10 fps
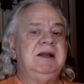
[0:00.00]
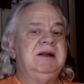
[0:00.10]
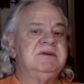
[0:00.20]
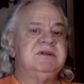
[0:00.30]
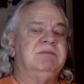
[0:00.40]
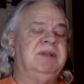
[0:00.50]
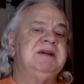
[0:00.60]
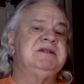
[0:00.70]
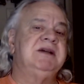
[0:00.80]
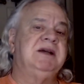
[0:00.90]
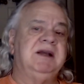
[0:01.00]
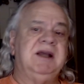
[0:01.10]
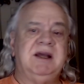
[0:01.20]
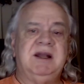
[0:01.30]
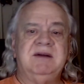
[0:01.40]
it was a blessing,
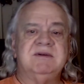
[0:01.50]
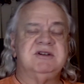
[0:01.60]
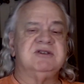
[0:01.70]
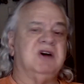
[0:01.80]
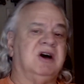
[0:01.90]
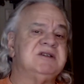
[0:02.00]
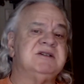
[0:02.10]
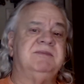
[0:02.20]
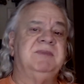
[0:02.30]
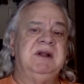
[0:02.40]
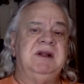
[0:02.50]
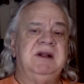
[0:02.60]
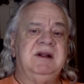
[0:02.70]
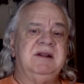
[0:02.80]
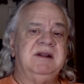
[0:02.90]
and it was just awesome
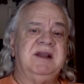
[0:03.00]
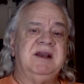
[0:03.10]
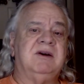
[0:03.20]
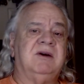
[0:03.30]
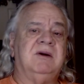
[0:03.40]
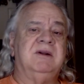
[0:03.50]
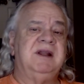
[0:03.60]
that they called.